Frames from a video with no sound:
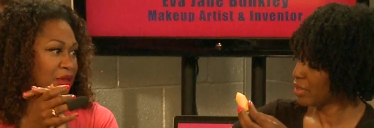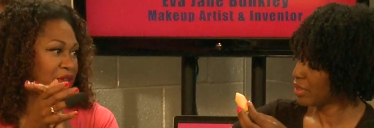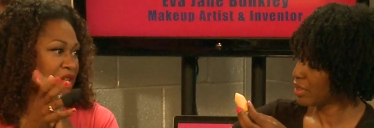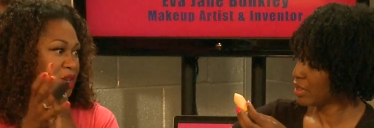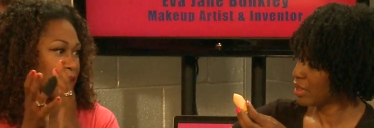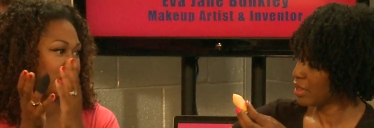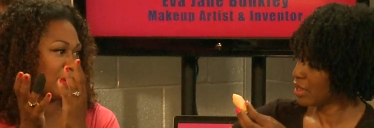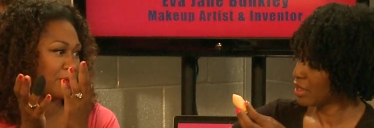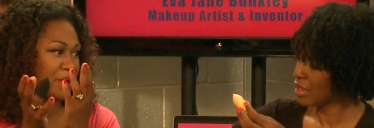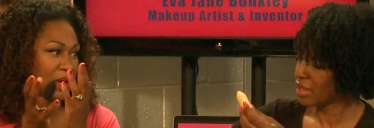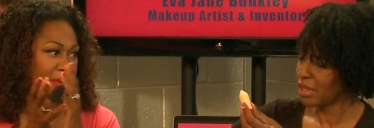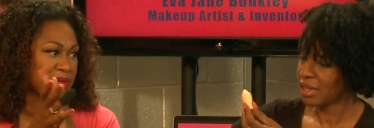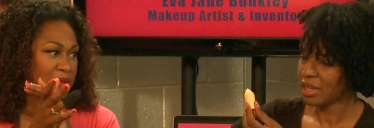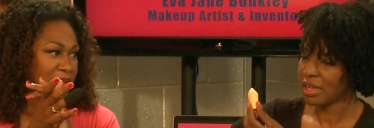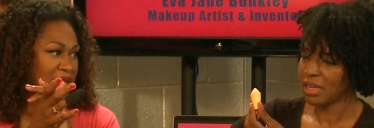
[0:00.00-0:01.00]
Speaker 1: you know, people
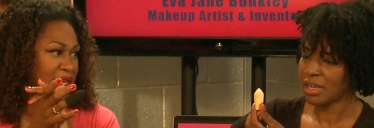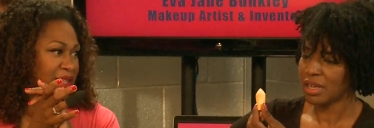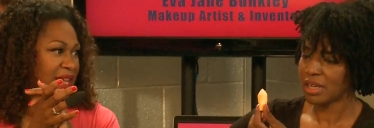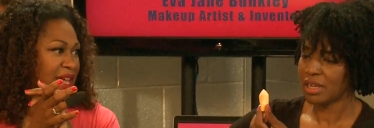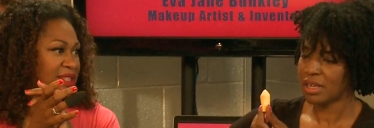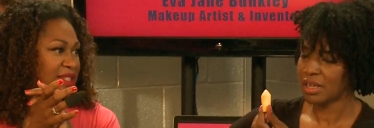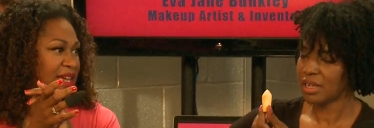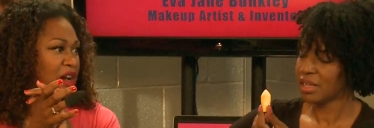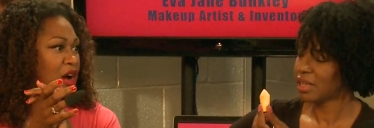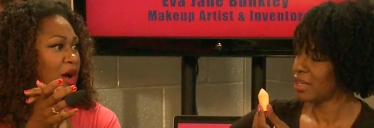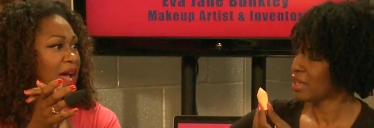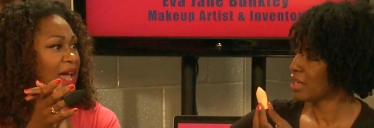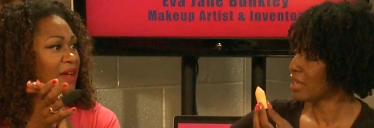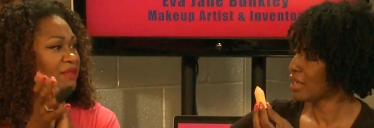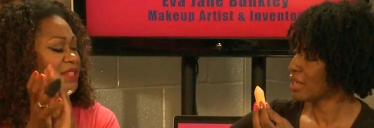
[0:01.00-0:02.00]
come to me and they say, "Oh,
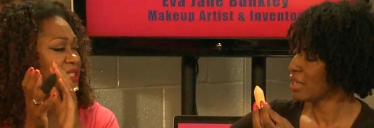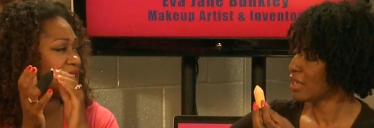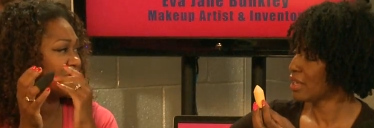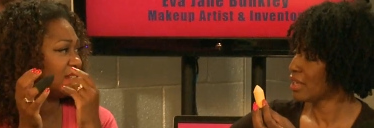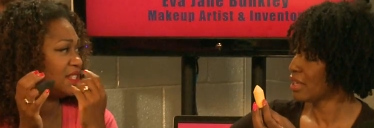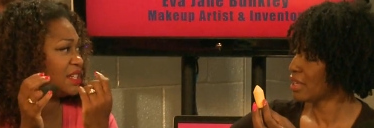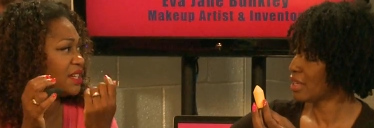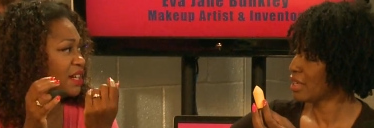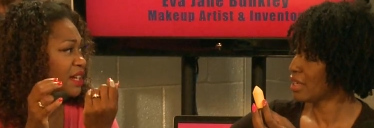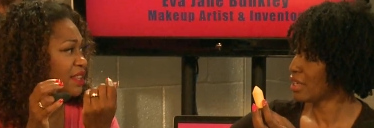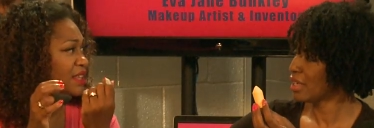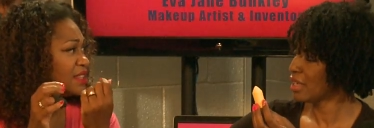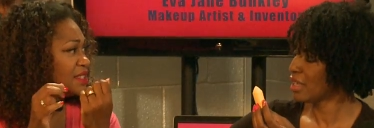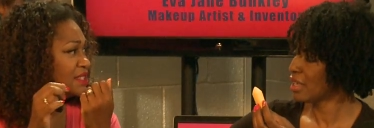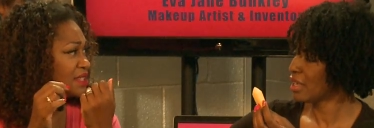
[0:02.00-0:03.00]
I have this idea,
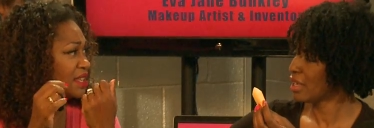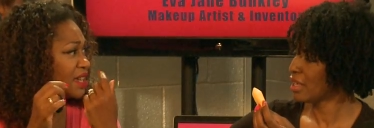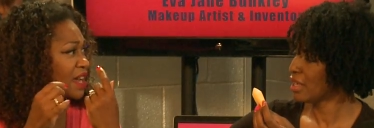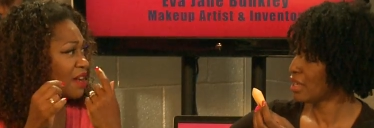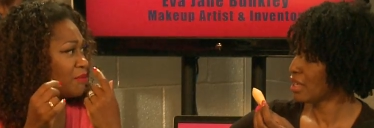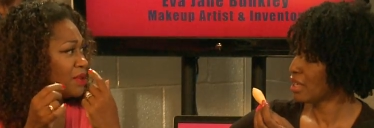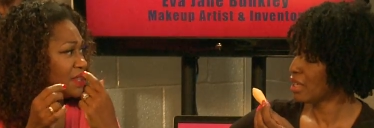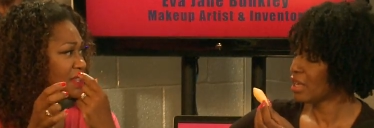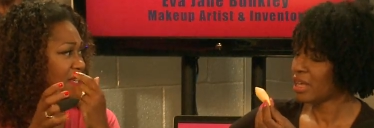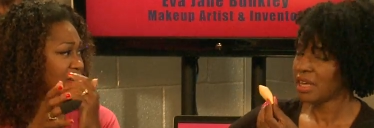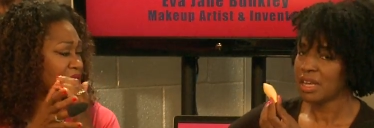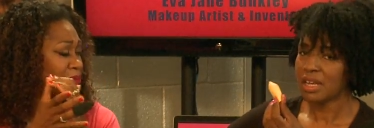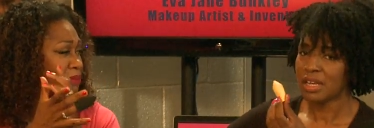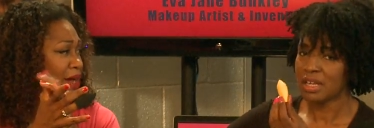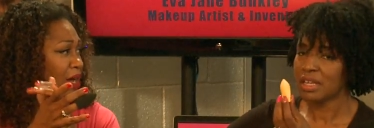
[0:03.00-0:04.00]
this thing I've been
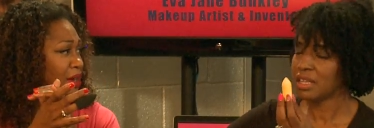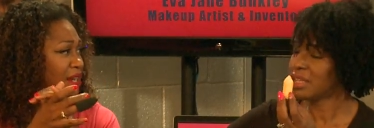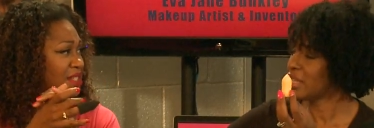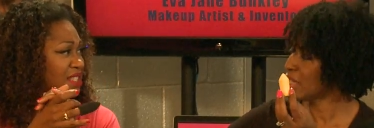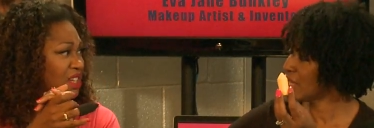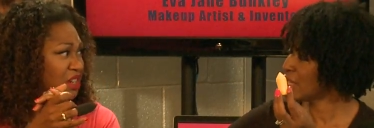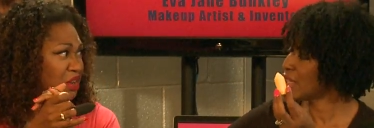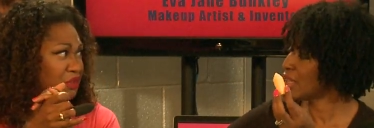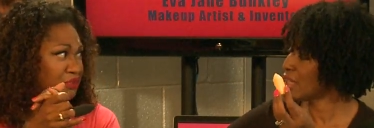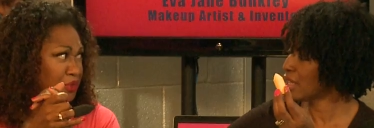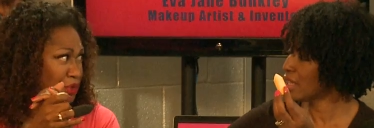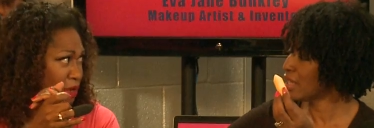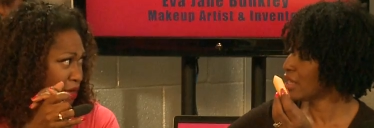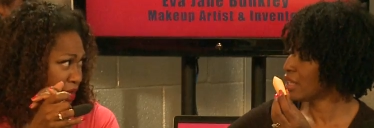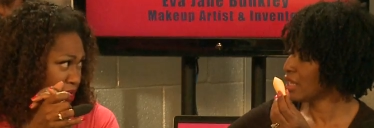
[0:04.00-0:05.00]
thinking about." I say, "Go
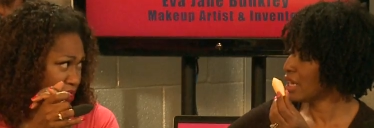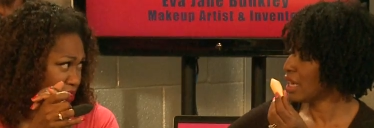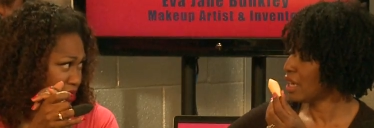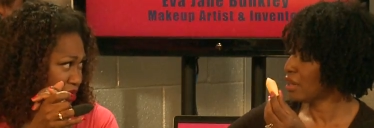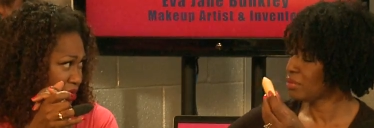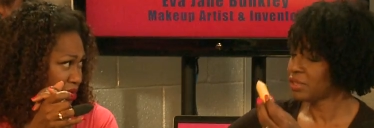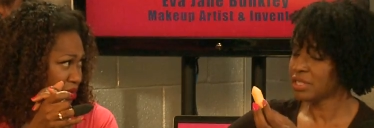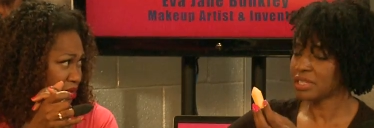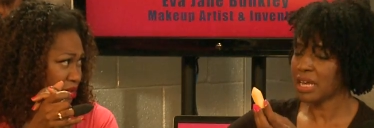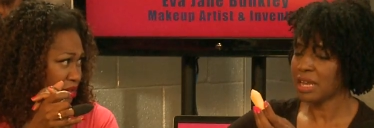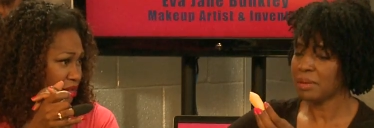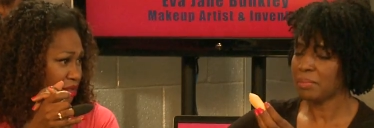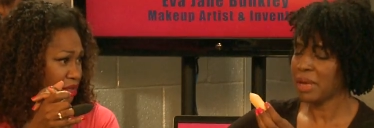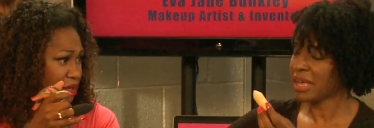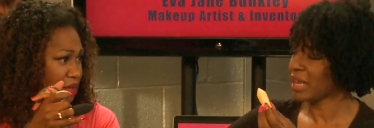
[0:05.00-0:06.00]
Speaker 2: for it." Yeah, just
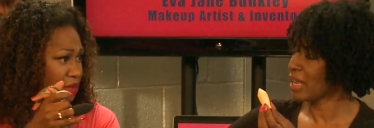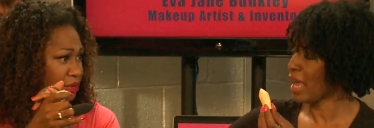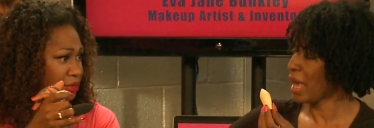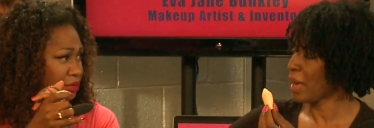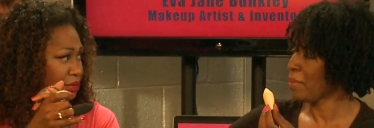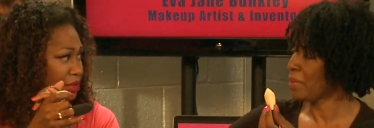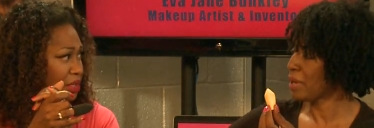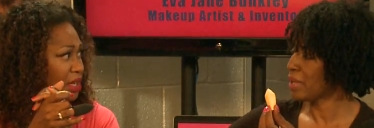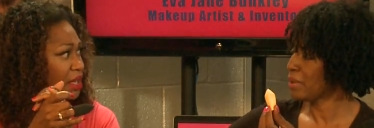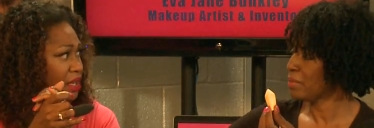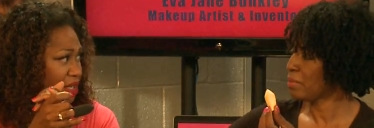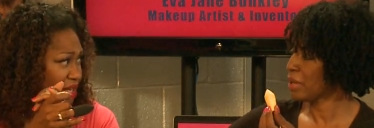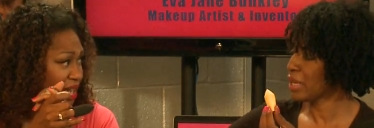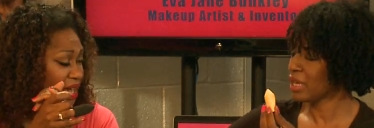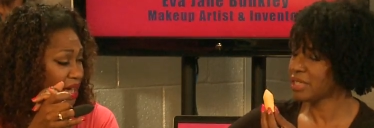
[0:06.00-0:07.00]
kind of make know? it happen.
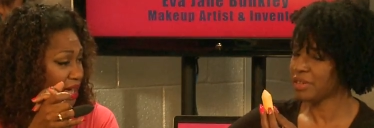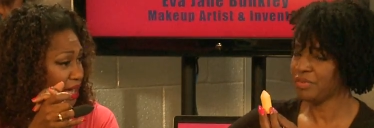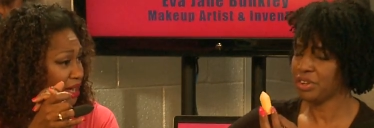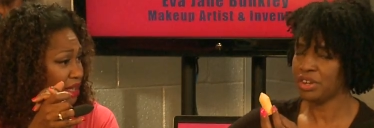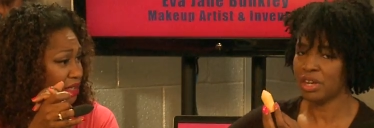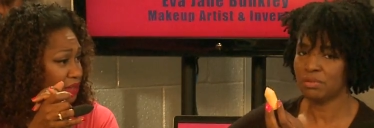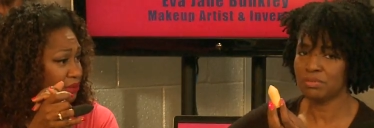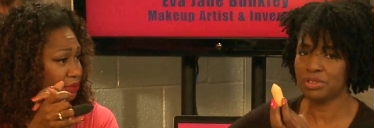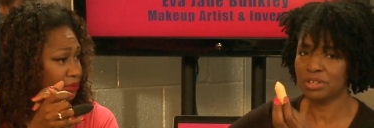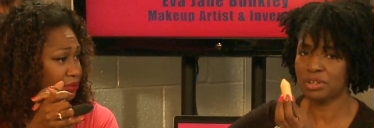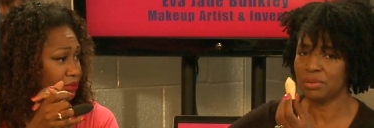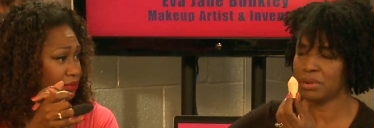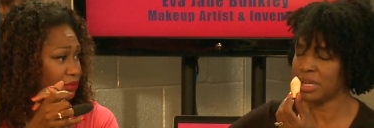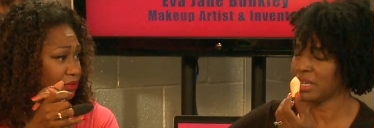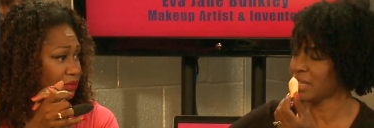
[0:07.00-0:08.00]
Because yeah. if you don't
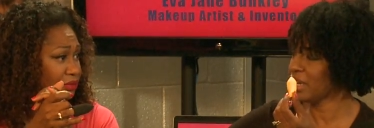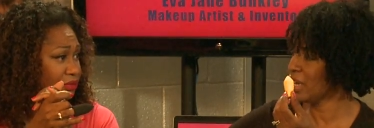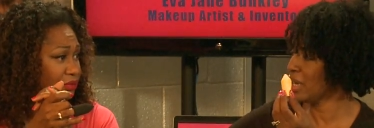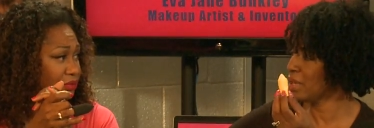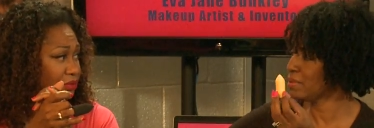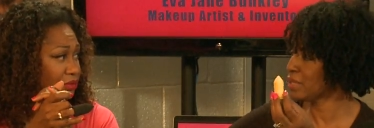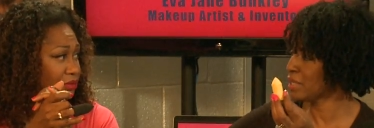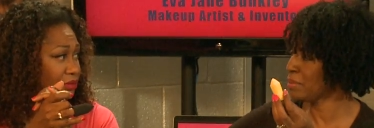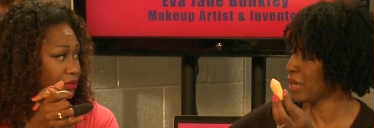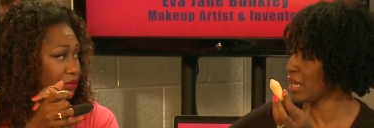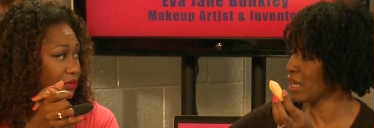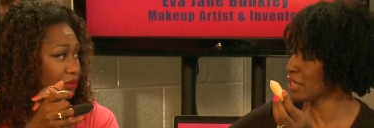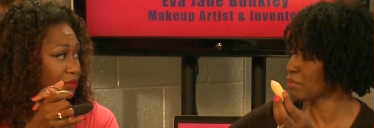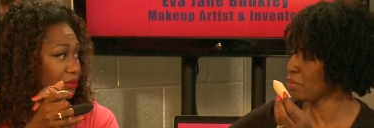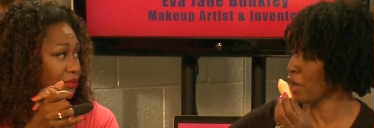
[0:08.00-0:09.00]
do it, uh,
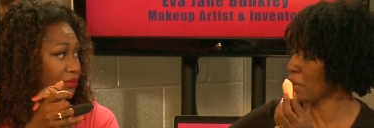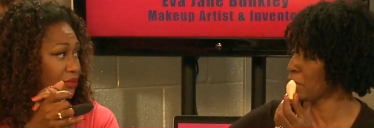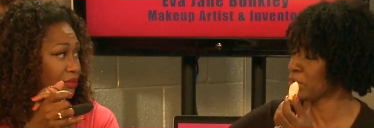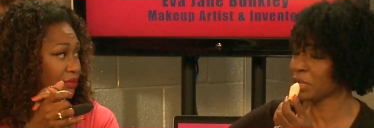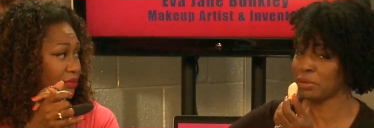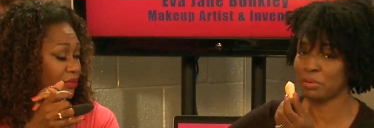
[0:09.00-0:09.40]
somebody else probably